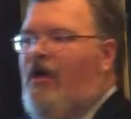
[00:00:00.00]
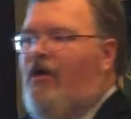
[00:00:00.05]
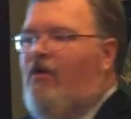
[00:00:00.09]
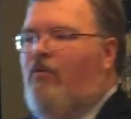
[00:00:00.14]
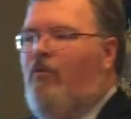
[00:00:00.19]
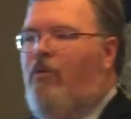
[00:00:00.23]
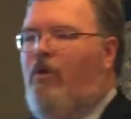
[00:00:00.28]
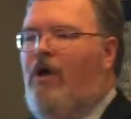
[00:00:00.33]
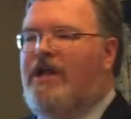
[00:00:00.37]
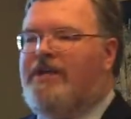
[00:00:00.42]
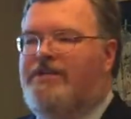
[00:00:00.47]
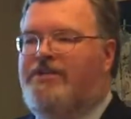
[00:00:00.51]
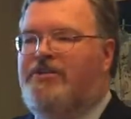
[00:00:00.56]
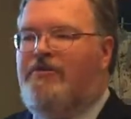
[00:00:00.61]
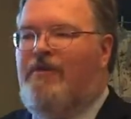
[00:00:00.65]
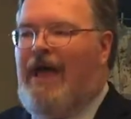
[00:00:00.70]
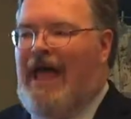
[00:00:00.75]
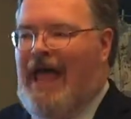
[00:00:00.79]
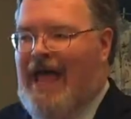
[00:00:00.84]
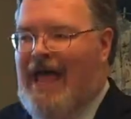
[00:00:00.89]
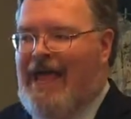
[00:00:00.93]
What
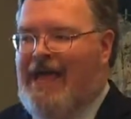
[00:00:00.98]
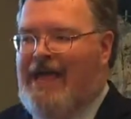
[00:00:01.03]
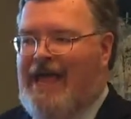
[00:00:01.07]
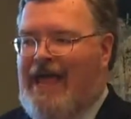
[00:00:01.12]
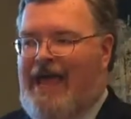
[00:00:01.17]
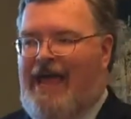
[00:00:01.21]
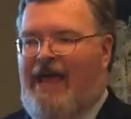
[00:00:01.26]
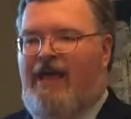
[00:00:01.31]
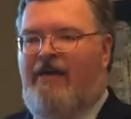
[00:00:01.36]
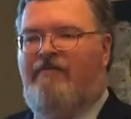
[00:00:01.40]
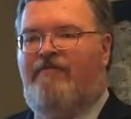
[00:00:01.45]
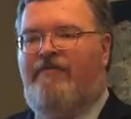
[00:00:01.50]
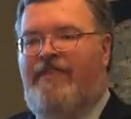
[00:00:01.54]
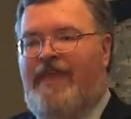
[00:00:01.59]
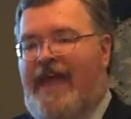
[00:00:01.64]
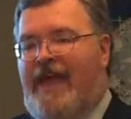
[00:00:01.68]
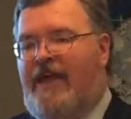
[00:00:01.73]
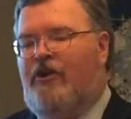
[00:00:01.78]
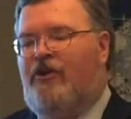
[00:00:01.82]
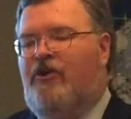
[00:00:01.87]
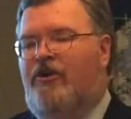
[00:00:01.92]
do I have
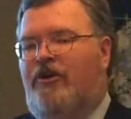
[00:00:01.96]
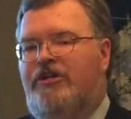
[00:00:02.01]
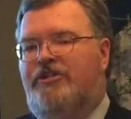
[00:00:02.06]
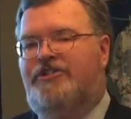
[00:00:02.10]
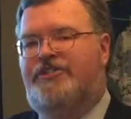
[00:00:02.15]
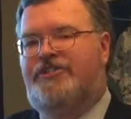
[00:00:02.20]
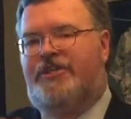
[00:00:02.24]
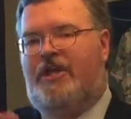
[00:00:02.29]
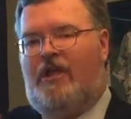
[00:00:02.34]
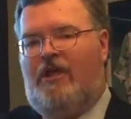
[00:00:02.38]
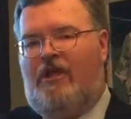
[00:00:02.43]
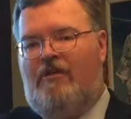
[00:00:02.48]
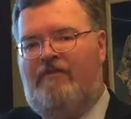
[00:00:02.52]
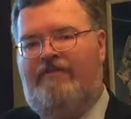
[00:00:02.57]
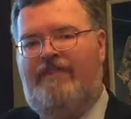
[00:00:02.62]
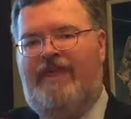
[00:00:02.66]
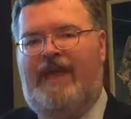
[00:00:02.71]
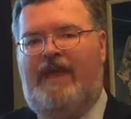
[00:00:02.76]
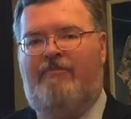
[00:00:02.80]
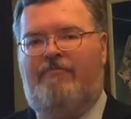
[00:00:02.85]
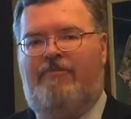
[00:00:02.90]
that could solve
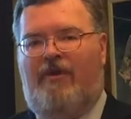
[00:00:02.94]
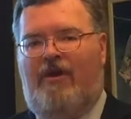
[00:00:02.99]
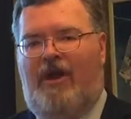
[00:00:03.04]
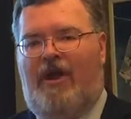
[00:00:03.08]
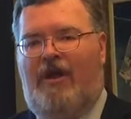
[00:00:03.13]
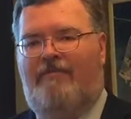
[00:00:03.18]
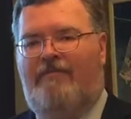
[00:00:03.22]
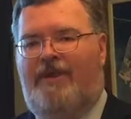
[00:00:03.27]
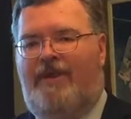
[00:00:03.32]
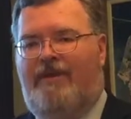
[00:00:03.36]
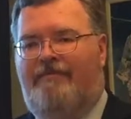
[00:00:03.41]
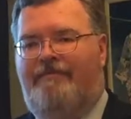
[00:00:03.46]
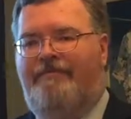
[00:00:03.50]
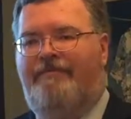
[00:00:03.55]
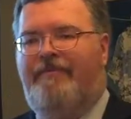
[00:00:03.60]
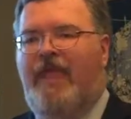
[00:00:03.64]
that problem?